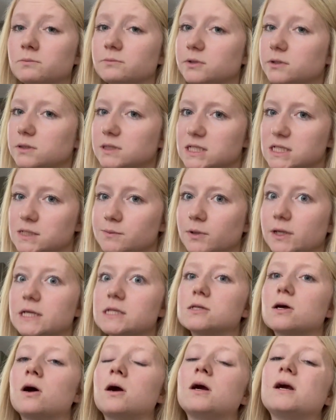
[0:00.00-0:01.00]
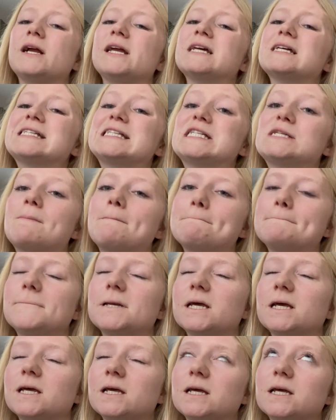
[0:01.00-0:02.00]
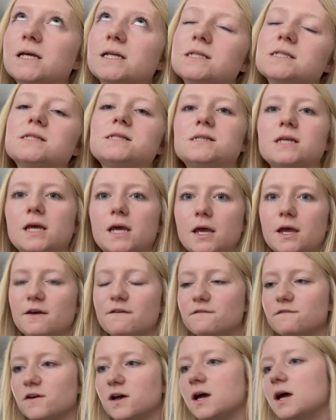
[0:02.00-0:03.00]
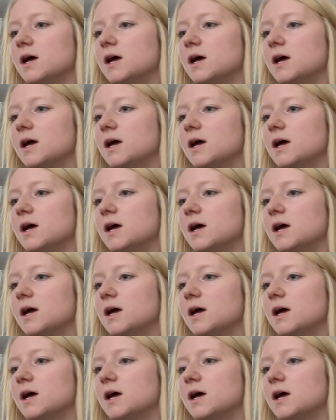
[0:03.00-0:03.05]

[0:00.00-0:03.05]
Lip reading: booth displays are expensive.